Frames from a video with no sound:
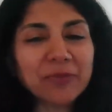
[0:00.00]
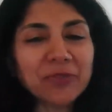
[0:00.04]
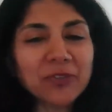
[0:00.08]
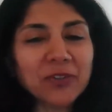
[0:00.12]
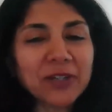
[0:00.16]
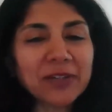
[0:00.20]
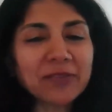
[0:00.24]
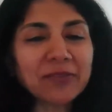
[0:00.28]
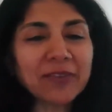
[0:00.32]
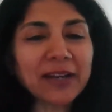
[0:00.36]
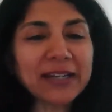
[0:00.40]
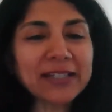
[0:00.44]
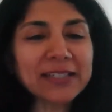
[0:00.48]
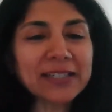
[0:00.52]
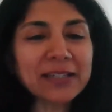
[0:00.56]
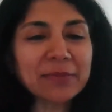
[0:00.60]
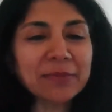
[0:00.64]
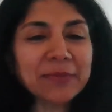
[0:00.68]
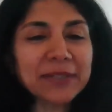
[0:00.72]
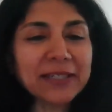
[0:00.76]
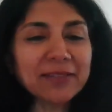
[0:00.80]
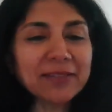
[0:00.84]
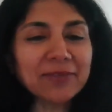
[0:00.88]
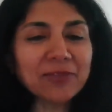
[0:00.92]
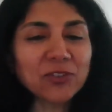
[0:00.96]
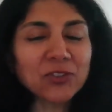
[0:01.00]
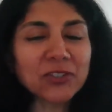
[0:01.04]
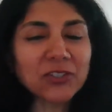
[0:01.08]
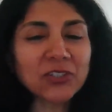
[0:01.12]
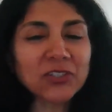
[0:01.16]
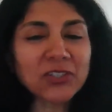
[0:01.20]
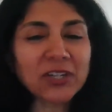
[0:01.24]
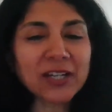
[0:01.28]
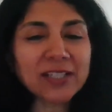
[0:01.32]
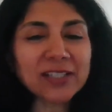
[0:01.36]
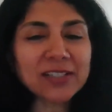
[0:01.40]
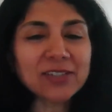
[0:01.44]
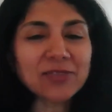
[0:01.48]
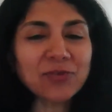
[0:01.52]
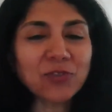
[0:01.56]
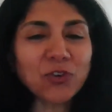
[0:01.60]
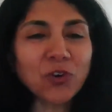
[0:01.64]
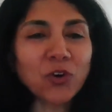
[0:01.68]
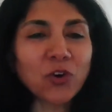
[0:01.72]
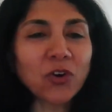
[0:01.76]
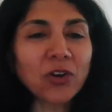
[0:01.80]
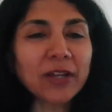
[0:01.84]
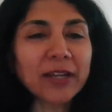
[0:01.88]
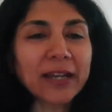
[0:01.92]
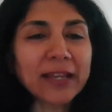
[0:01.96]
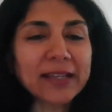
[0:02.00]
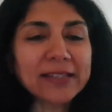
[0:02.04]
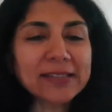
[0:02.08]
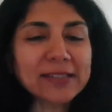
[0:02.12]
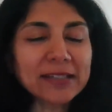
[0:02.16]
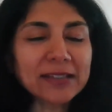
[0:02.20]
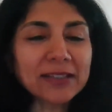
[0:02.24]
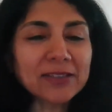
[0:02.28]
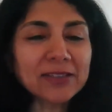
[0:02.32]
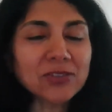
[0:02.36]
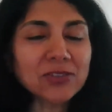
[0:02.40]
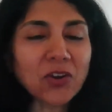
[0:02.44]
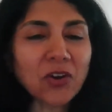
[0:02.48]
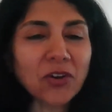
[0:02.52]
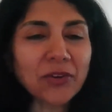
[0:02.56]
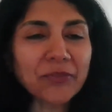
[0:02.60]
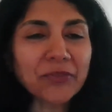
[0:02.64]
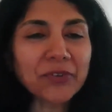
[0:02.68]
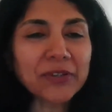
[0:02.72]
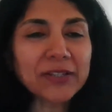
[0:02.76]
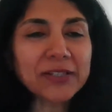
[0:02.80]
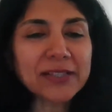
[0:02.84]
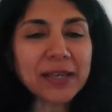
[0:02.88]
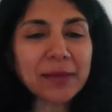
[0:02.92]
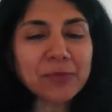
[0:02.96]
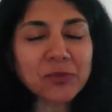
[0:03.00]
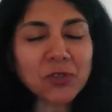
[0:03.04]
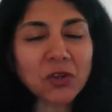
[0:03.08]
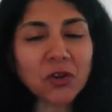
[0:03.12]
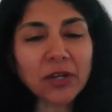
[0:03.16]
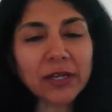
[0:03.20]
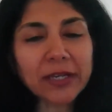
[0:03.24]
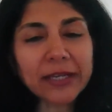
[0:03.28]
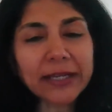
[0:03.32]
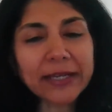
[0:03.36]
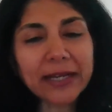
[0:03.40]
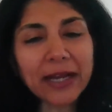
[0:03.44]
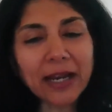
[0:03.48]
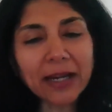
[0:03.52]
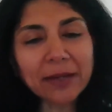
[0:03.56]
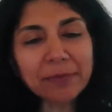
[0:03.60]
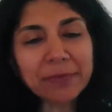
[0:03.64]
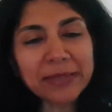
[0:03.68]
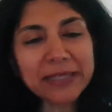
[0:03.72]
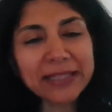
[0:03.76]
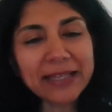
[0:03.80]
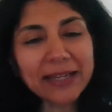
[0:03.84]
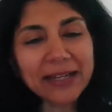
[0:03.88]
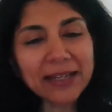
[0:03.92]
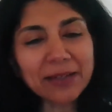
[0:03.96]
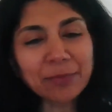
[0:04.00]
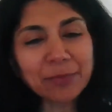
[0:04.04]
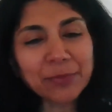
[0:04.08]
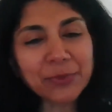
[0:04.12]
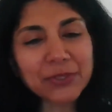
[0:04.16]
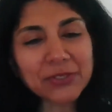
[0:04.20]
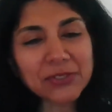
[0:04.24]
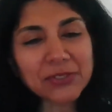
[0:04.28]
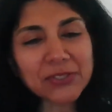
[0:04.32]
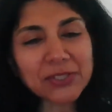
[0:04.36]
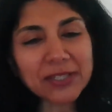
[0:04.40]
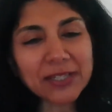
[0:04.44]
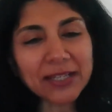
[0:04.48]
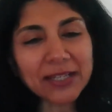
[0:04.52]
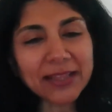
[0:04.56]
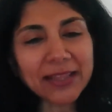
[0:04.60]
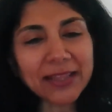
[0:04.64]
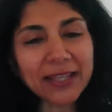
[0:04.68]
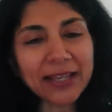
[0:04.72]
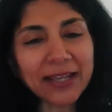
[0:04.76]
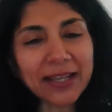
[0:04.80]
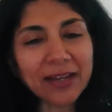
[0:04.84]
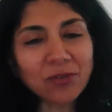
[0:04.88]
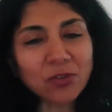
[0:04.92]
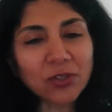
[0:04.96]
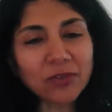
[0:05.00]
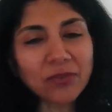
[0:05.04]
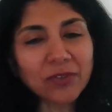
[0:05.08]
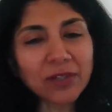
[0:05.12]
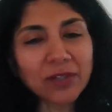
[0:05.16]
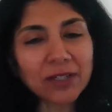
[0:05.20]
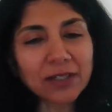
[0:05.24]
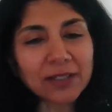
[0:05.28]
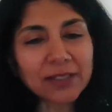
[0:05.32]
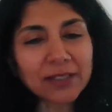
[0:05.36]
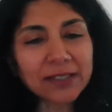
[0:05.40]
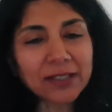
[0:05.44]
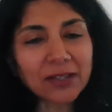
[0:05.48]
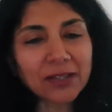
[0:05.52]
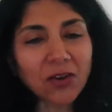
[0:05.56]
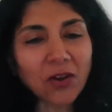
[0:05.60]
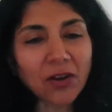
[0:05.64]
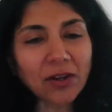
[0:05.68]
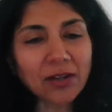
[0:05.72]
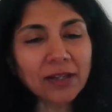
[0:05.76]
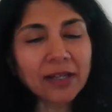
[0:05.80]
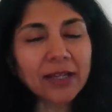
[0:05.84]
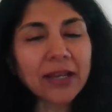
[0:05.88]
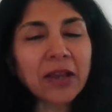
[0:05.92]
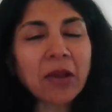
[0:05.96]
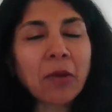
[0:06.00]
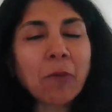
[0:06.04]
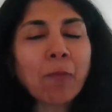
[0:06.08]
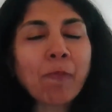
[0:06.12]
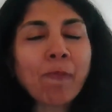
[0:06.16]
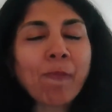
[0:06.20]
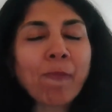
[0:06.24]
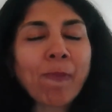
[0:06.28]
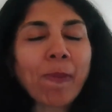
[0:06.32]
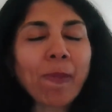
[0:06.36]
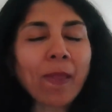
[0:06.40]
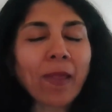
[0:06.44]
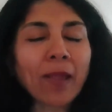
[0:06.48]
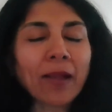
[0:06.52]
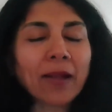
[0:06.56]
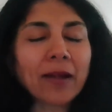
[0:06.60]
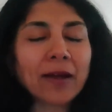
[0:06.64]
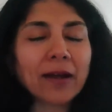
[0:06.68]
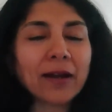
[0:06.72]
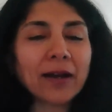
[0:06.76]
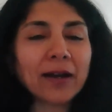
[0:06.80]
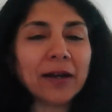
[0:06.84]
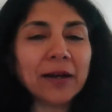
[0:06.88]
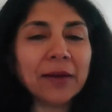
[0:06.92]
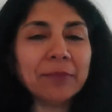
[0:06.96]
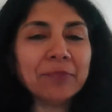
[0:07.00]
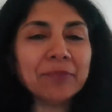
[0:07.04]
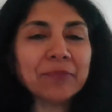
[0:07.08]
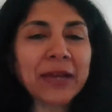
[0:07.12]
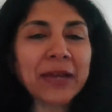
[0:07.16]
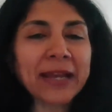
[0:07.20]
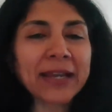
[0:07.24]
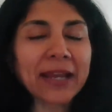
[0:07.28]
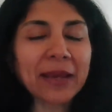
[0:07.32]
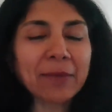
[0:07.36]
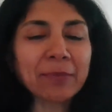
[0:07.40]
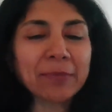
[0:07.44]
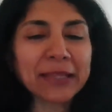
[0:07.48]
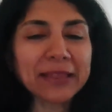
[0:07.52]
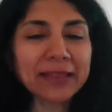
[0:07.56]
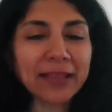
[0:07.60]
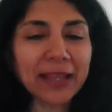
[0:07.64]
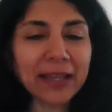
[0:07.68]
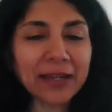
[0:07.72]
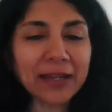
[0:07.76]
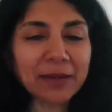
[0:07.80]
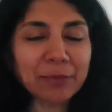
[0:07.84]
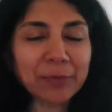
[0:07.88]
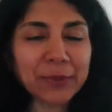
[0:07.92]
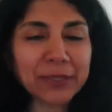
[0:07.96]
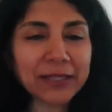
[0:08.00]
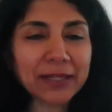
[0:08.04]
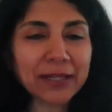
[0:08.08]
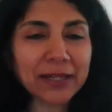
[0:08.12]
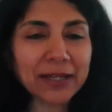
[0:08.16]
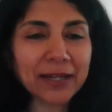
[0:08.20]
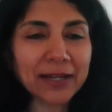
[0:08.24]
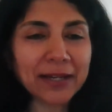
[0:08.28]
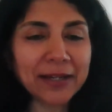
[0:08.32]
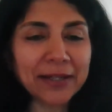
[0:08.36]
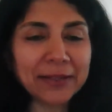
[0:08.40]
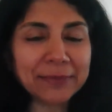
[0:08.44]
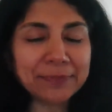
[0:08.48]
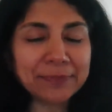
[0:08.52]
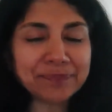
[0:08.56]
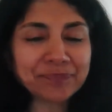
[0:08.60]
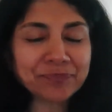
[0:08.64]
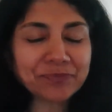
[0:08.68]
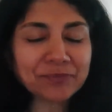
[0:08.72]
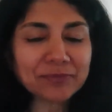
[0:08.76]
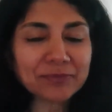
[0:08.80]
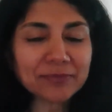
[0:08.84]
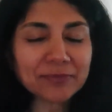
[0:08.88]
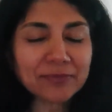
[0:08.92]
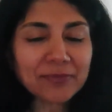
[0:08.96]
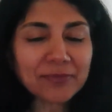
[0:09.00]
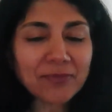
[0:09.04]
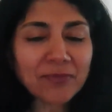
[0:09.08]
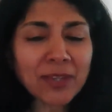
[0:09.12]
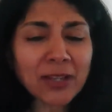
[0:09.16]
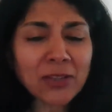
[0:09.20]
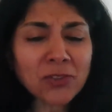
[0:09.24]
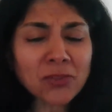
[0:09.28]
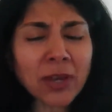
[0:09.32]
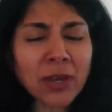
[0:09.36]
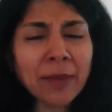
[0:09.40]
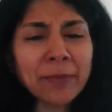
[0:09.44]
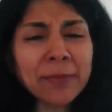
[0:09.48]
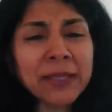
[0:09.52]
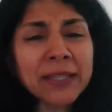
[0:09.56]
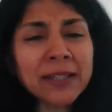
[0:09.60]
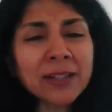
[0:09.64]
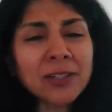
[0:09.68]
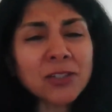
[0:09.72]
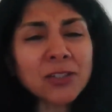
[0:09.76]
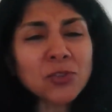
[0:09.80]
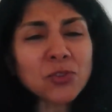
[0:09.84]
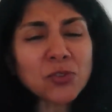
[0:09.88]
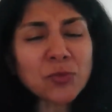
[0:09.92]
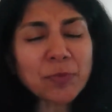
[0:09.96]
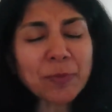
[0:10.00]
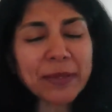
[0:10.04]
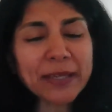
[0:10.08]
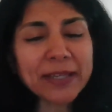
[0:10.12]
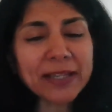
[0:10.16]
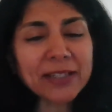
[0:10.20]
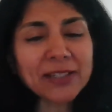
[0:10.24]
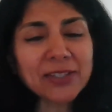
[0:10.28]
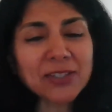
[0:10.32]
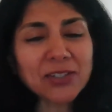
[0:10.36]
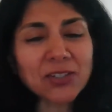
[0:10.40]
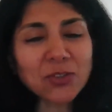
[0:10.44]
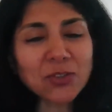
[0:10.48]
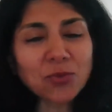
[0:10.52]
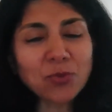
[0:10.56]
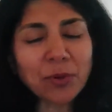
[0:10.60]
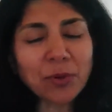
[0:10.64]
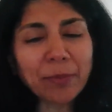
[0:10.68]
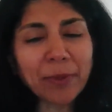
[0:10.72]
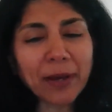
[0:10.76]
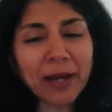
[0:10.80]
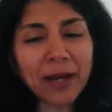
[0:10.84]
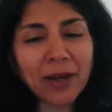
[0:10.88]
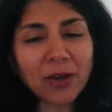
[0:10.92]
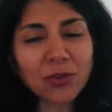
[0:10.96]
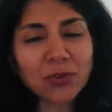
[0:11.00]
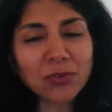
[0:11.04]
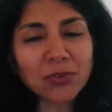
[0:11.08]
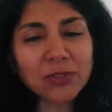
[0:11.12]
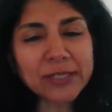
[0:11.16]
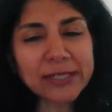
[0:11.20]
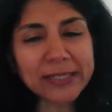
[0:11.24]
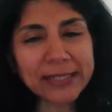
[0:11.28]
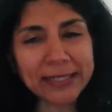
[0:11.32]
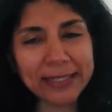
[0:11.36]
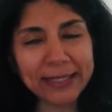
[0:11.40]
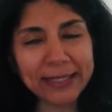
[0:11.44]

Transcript: for inviting me and for the trust for organizing this conference. I'm sorry I can't be there in person. I think I would have learned a lot had I been there. But so I'm here to speak to you about